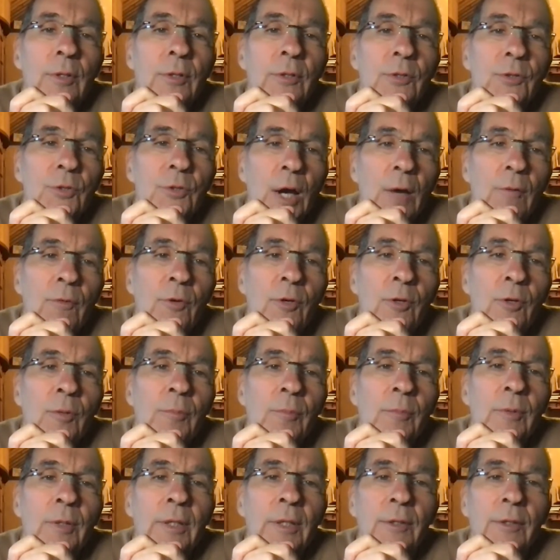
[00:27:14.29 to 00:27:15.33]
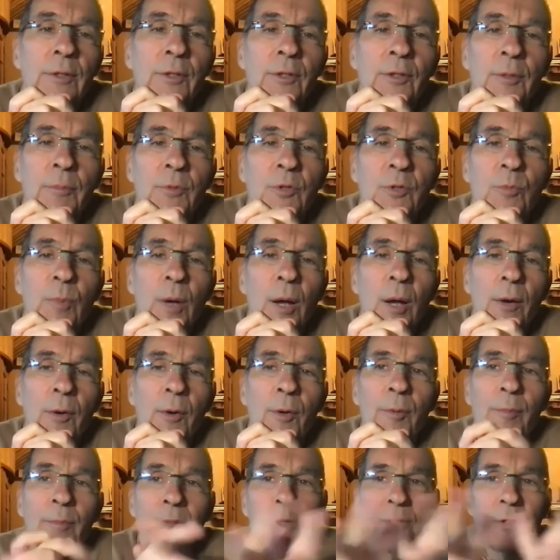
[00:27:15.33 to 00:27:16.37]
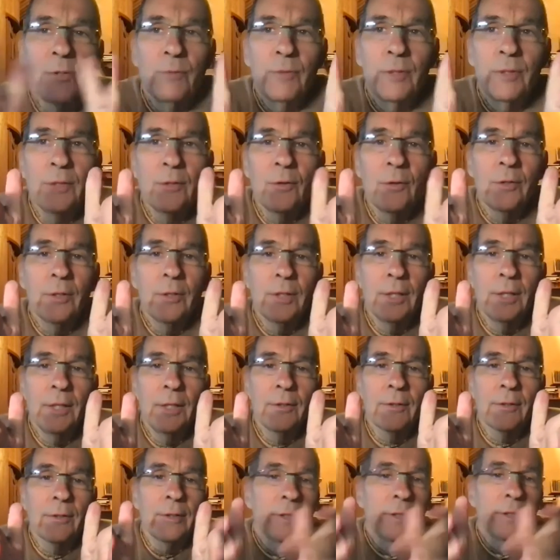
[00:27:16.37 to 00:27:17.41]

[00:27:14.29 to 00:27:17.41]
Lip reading: Sravanam, kirtanam, smaranam, these three go together.